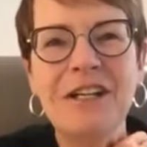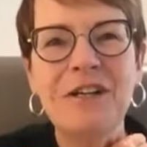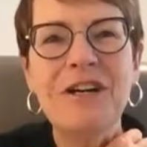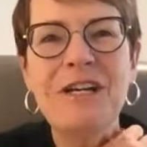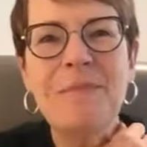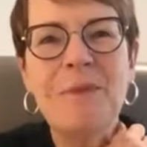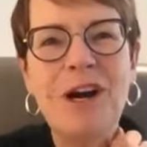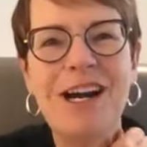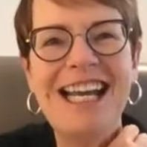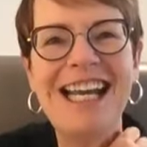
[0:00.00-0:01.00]
Good
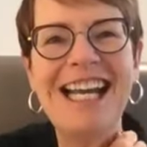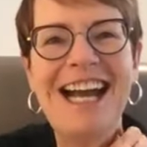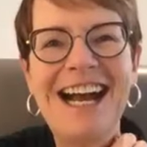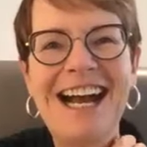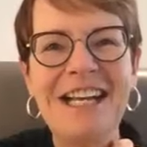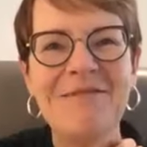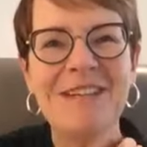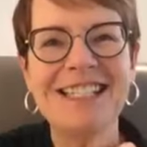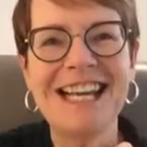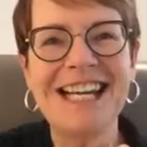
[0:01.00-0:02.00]
morning. I am
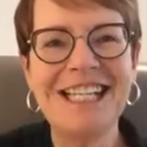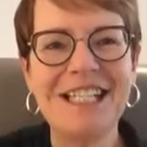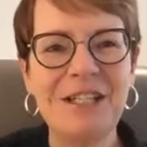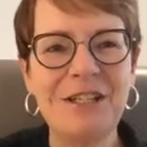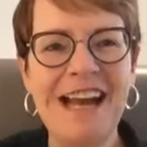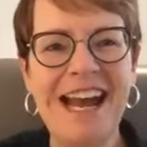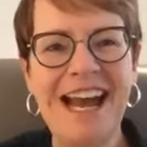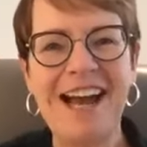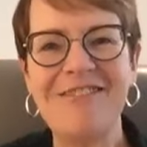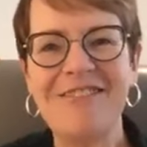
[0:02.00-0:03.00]
excited to
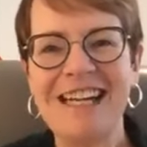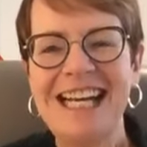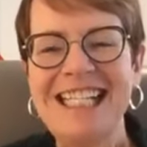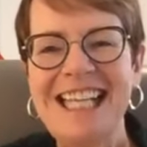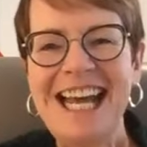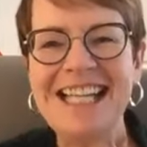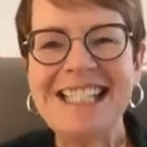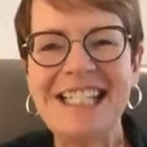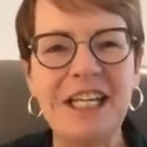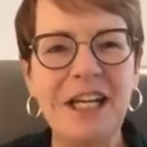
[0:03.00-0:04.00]
have Tess
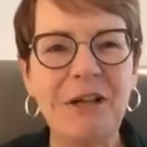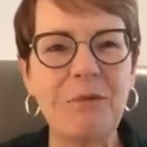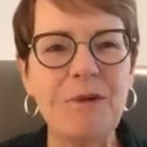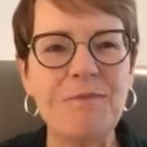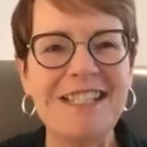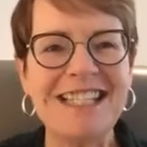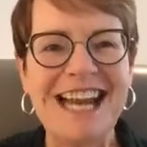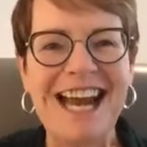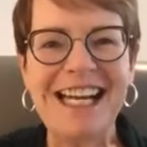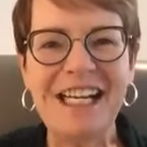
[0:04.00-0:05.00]
Hill
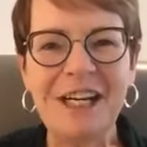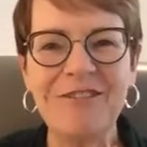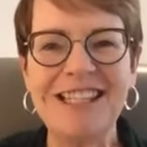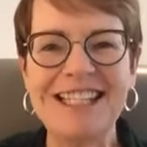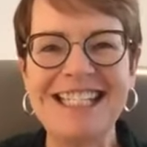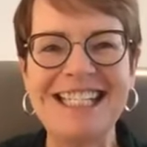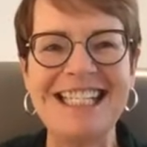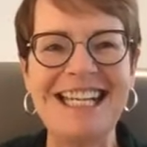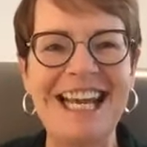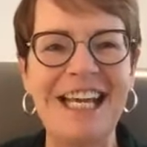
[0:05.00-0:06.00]
Rubenstein here with us
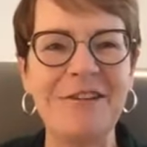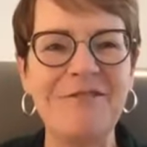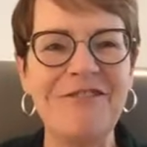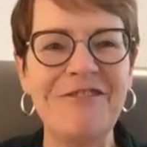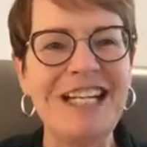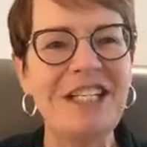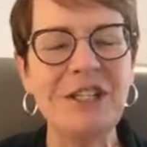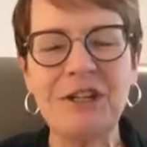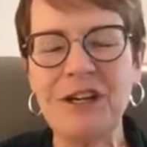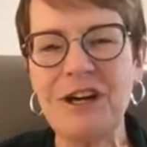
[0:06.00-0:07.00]
today, who
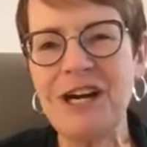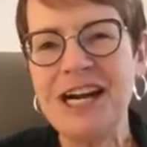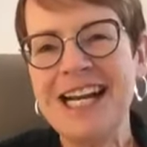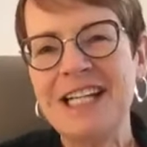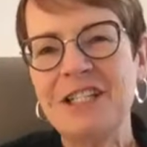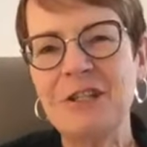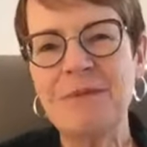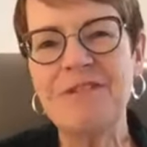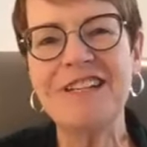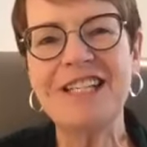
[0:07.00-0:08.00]
finished her
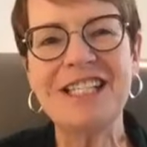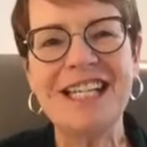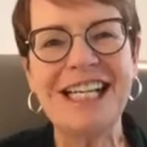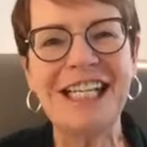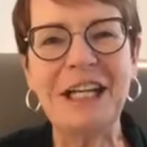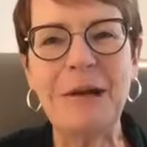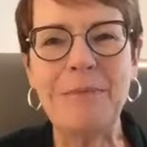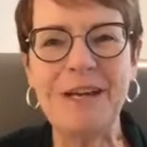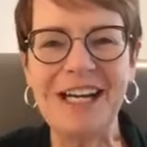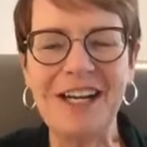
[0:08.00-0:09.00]
supervision a little
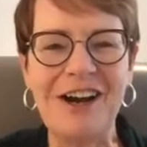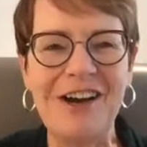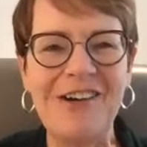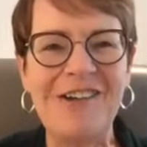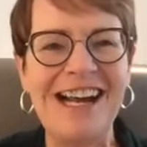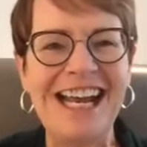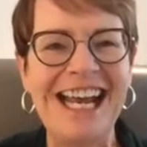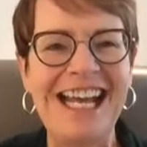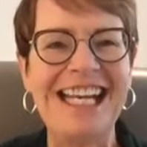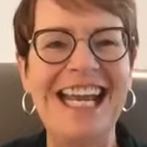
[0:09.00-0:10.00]
bit ago
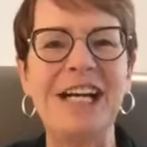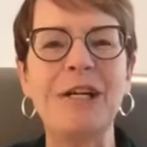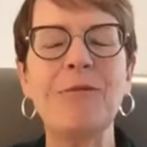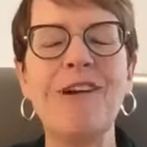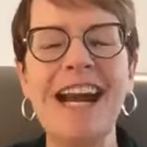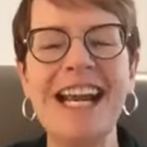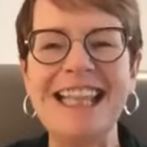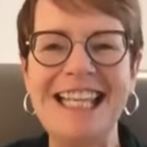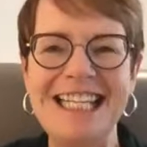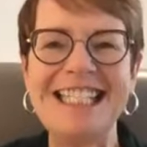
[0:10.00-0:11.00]
and had great
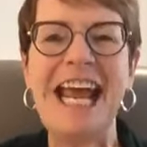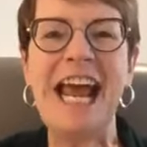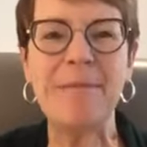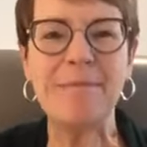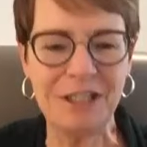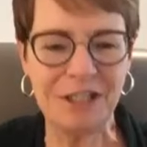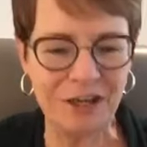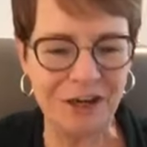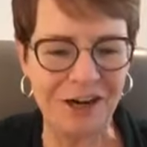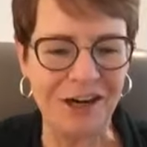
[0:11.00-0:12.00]
things happen to
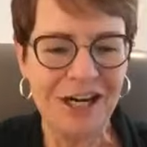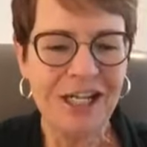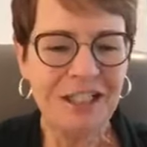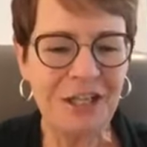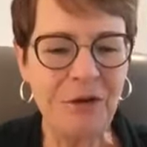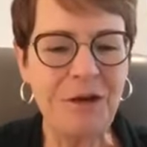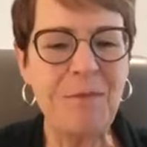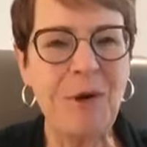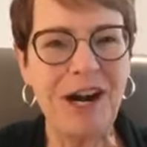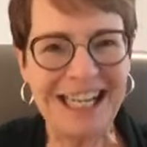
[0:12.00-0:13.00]
her. So, good
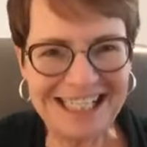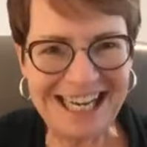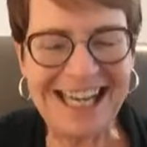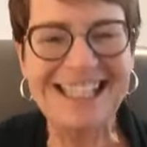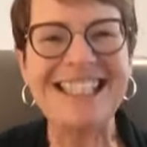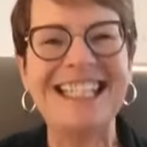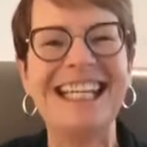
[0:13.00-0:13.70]
morning, Tess.